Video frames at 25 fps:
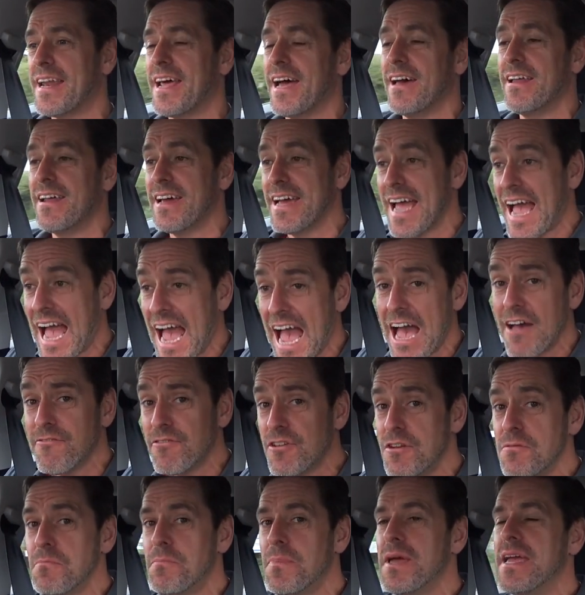And I
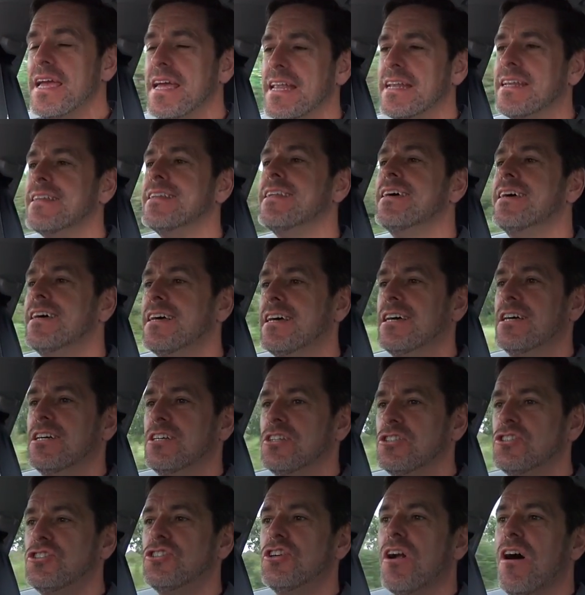haven't been
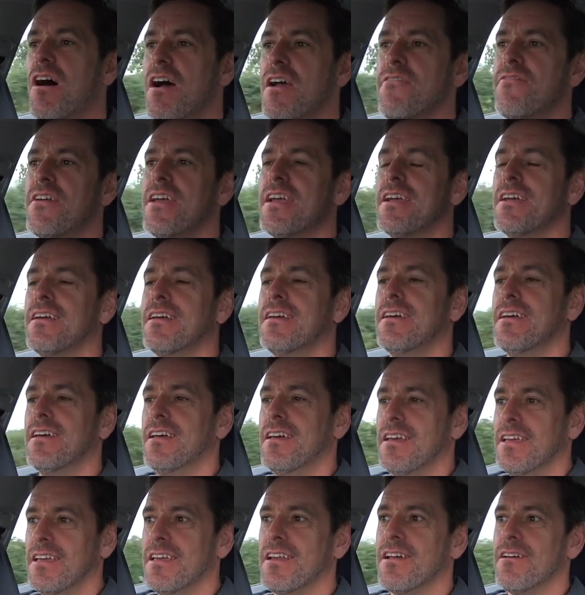driving,
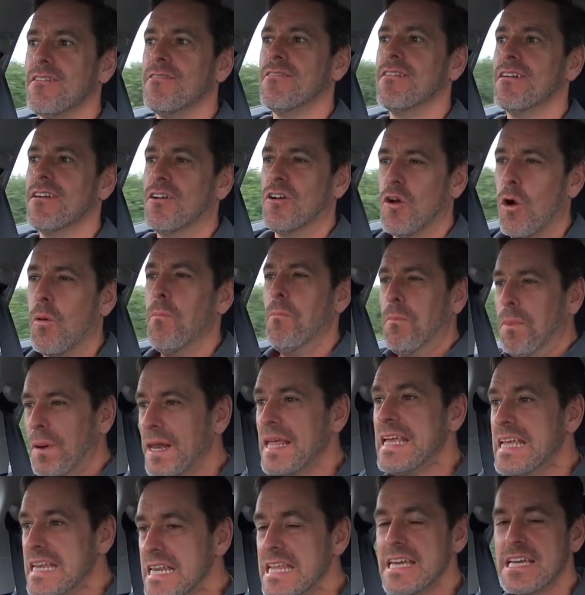you know,
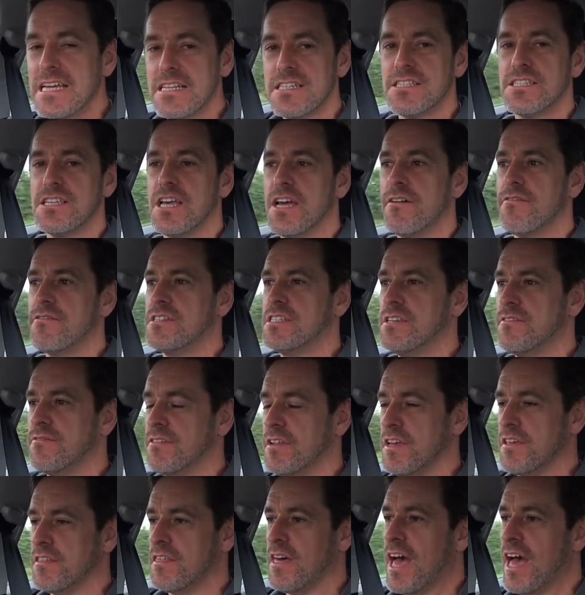completely conservatively.